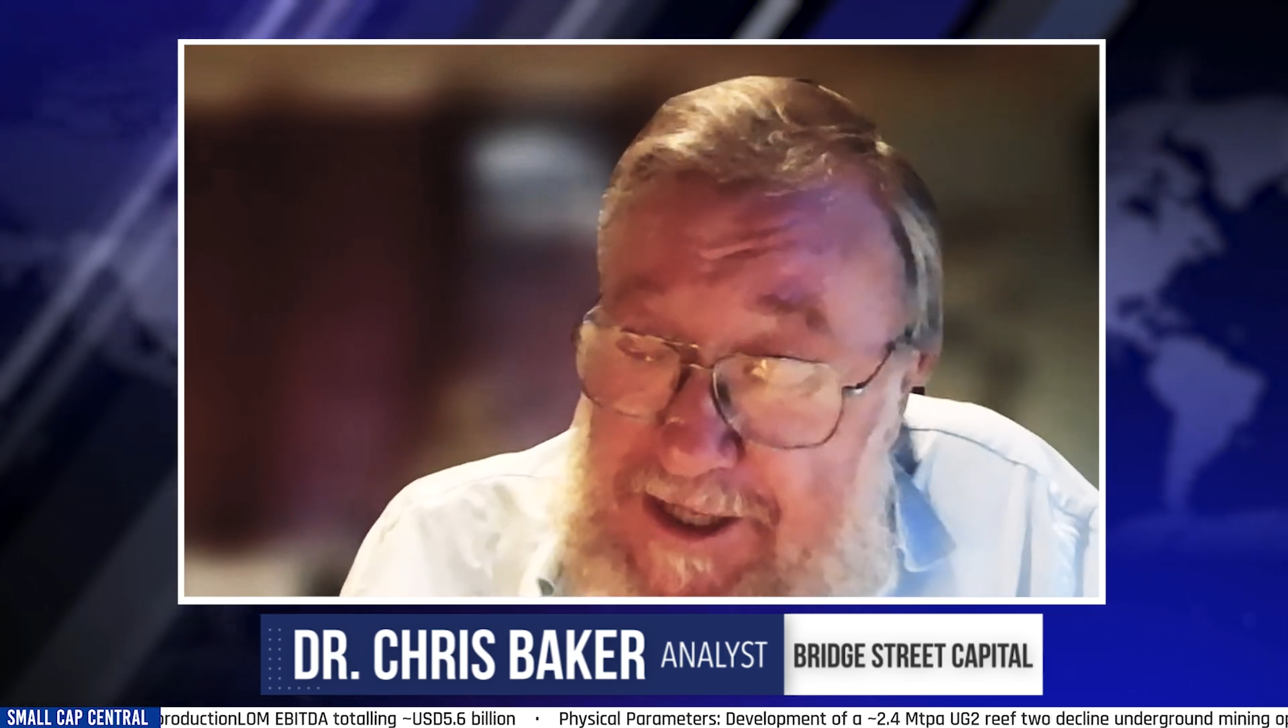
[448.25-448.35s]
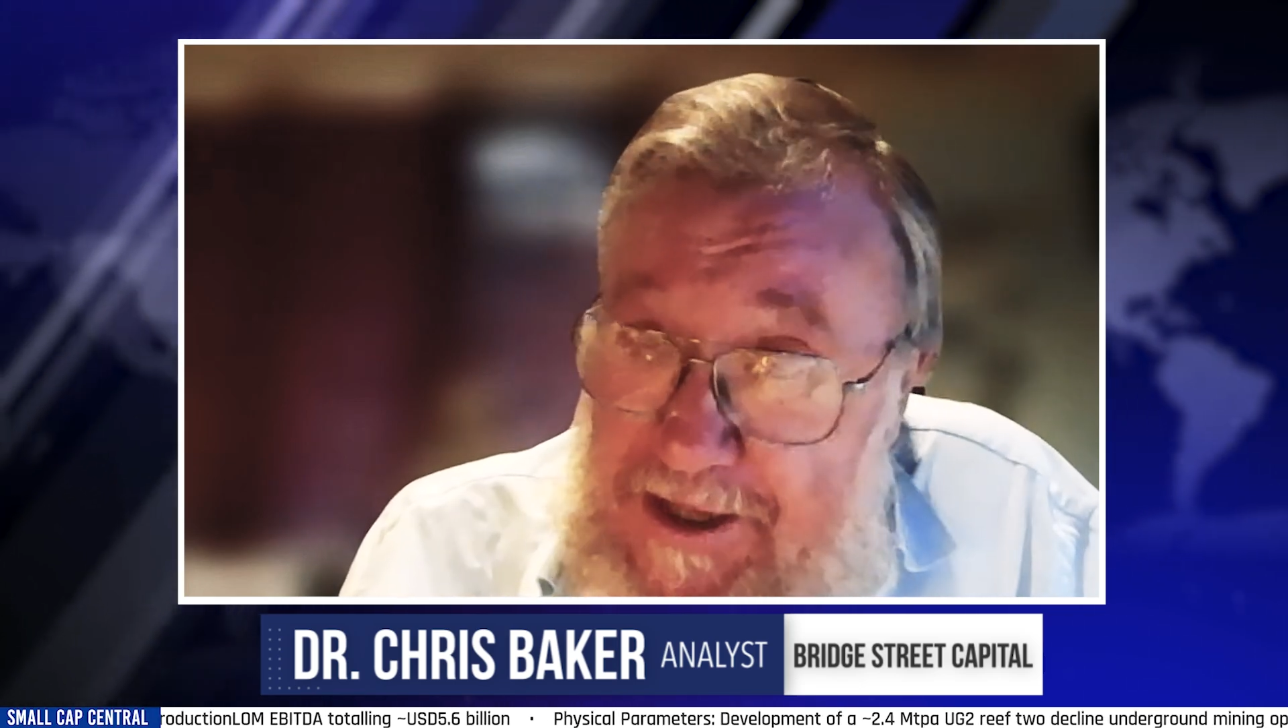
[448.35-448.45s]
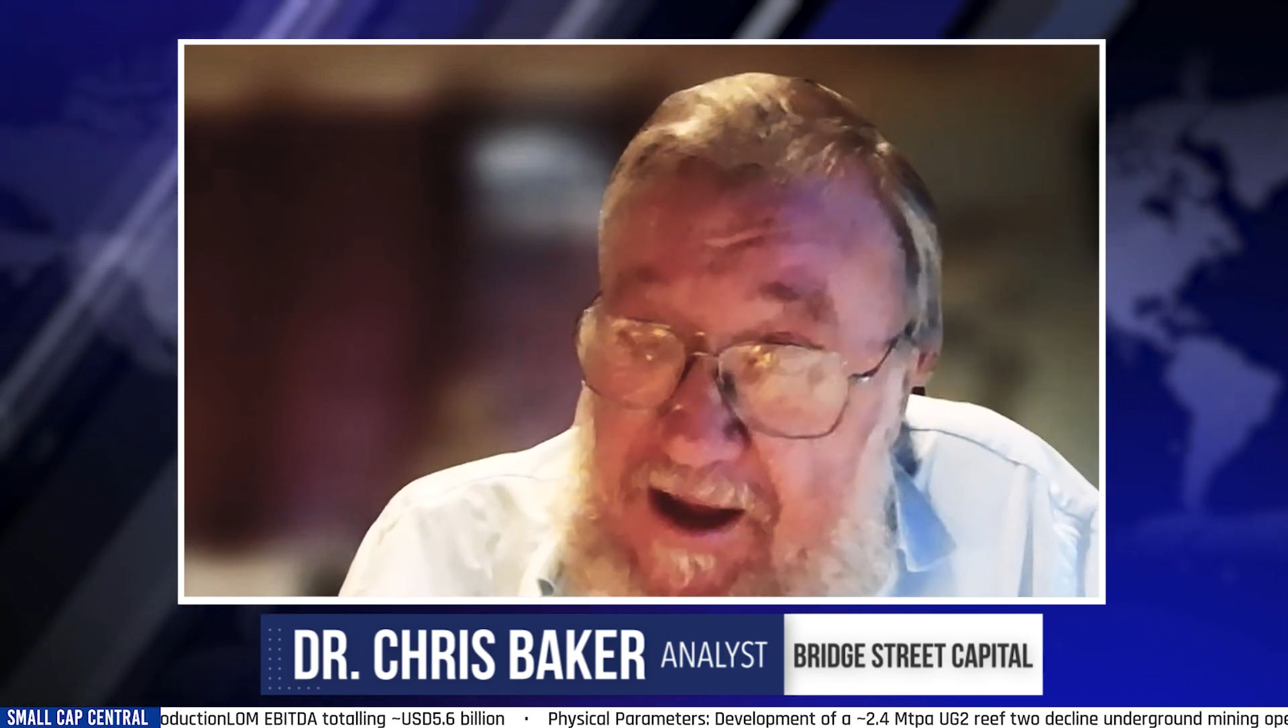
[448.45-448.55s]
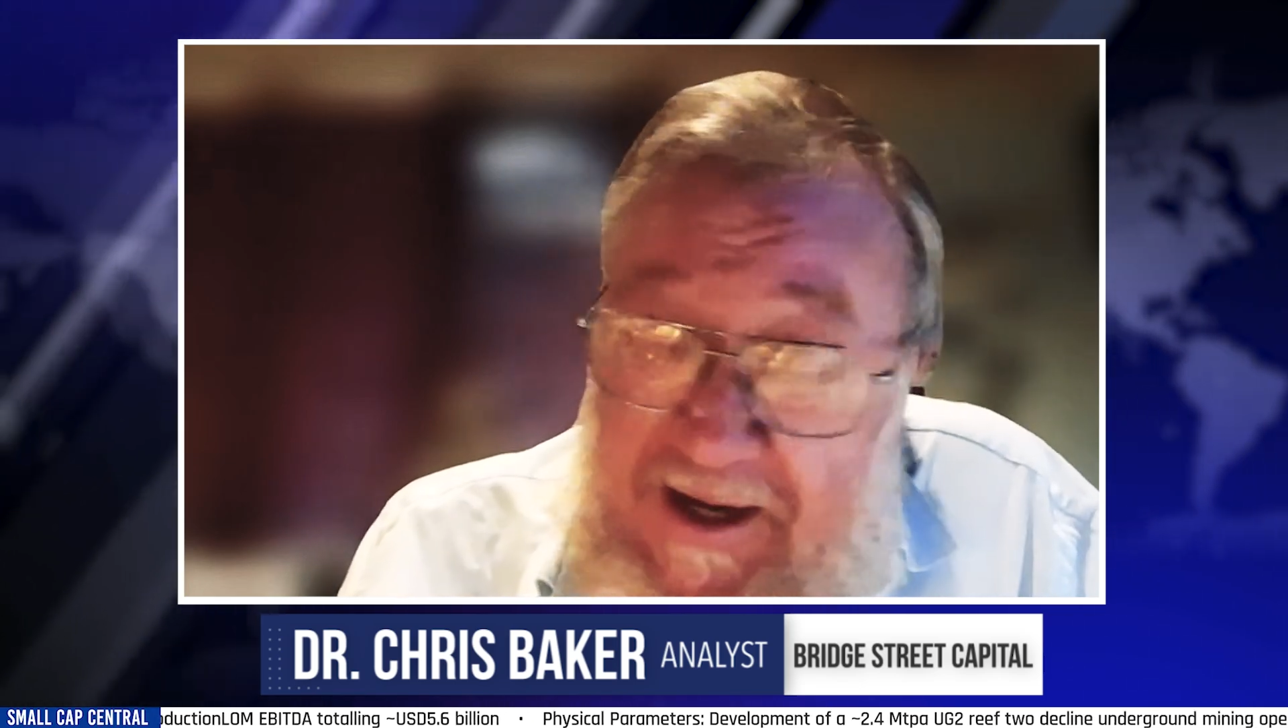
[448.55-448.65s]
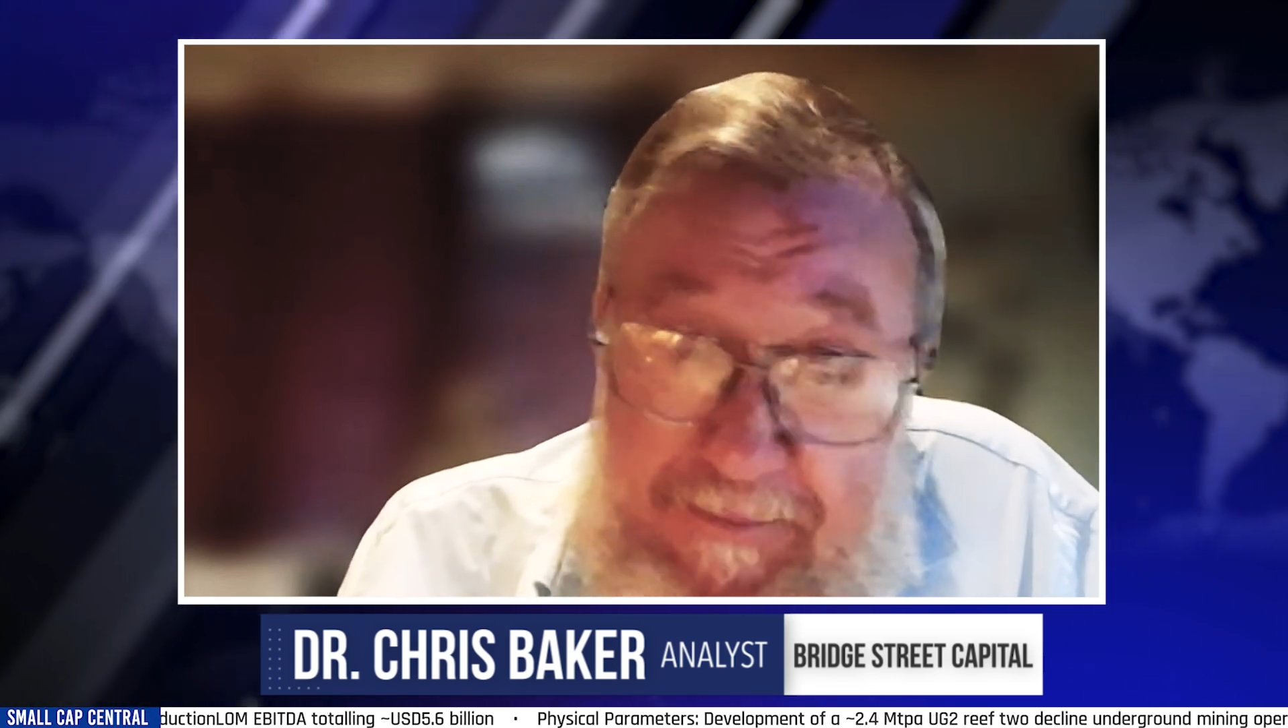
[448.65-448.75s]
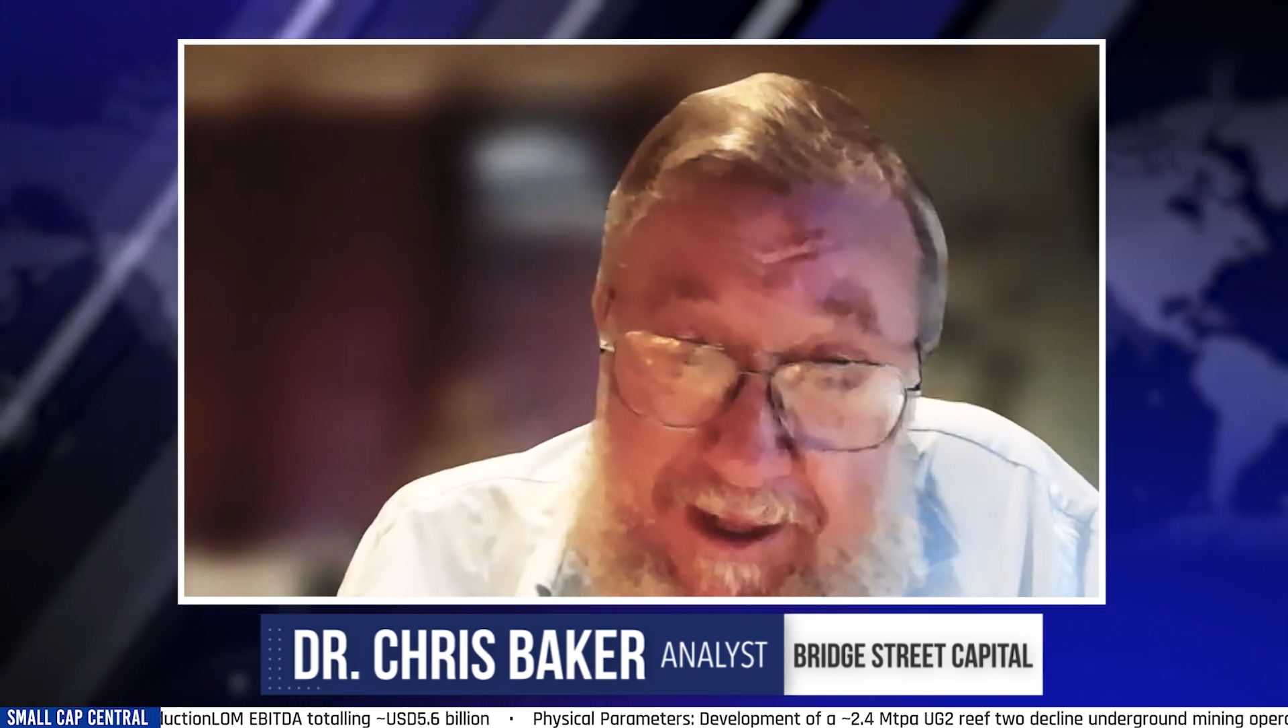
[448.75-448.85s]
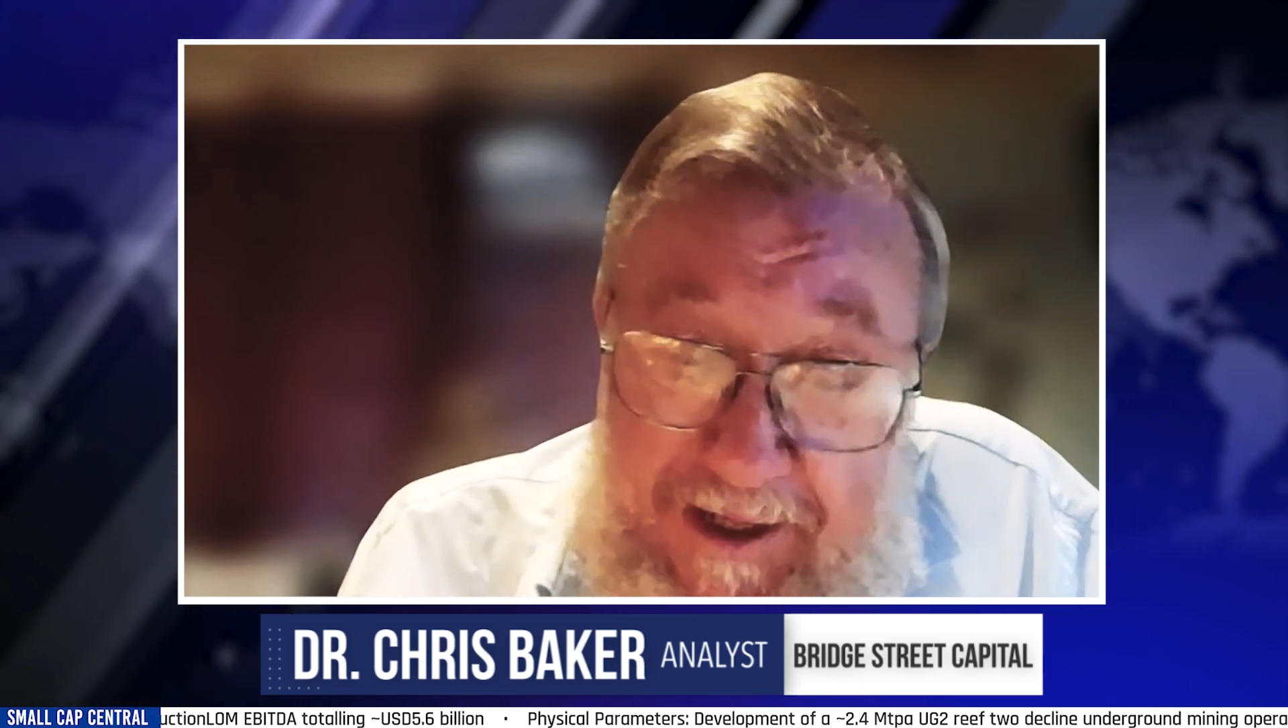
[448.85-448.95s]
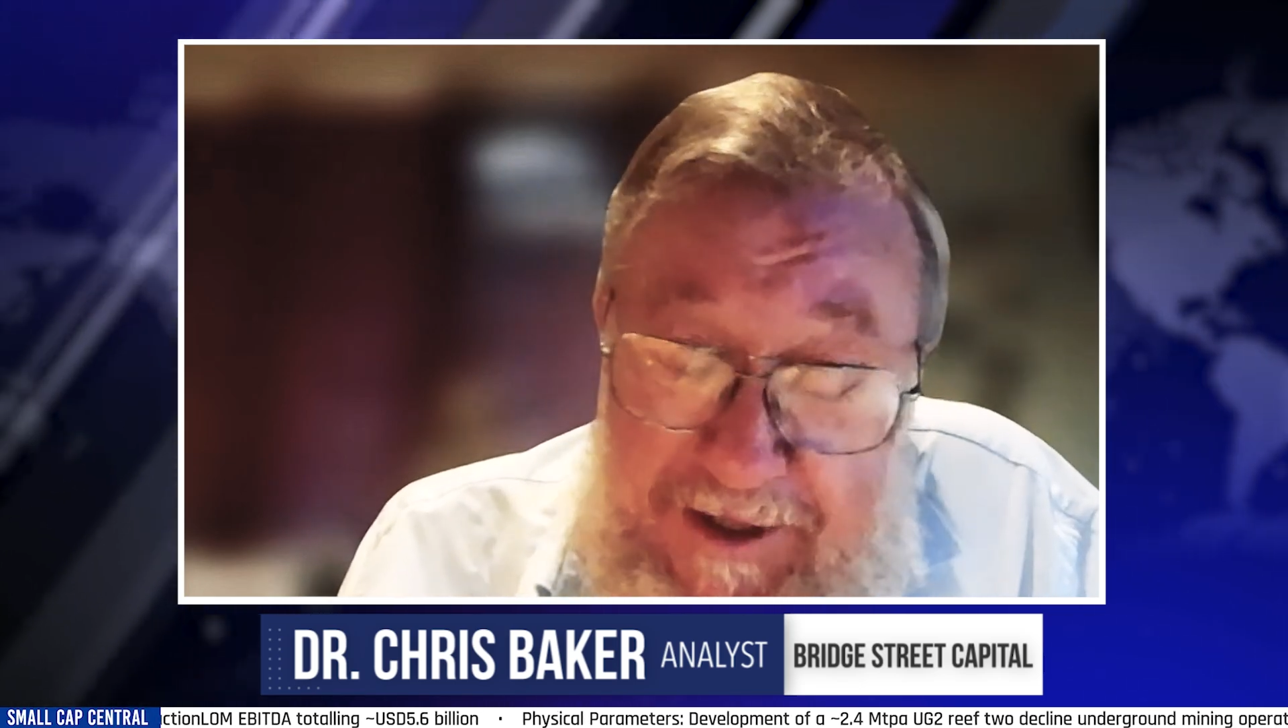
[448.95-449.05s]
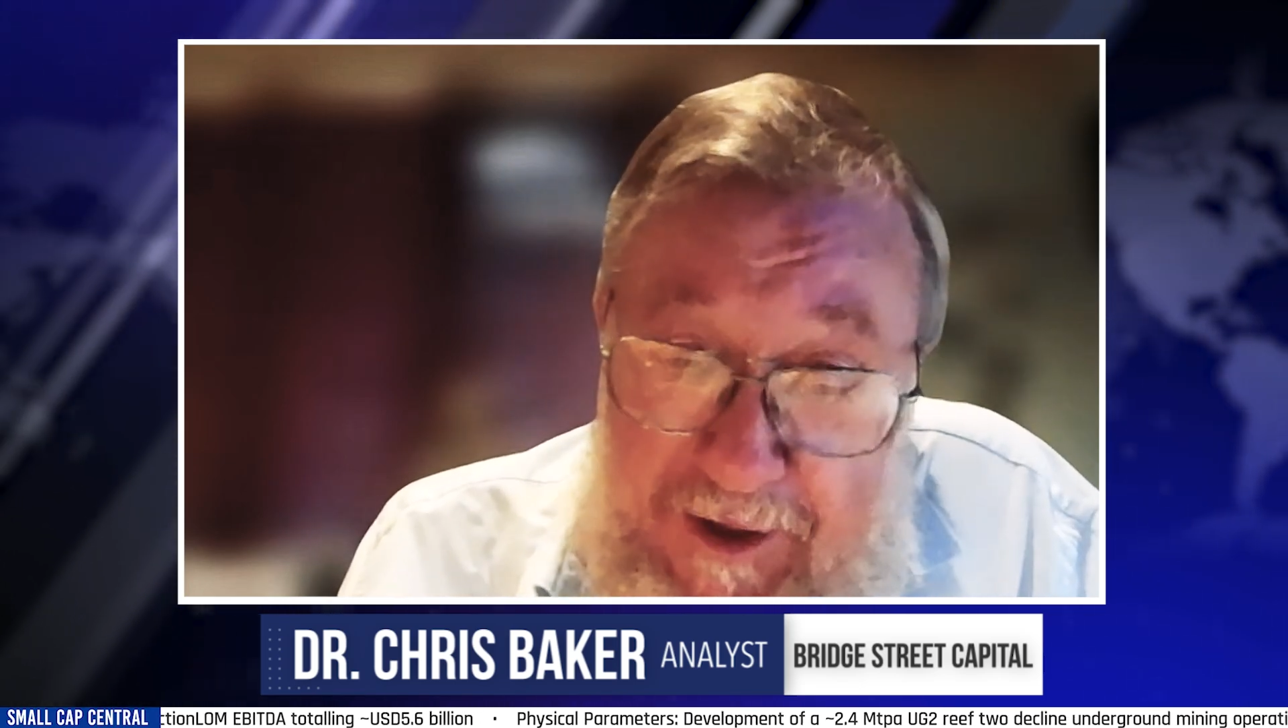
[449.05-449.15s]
$19 million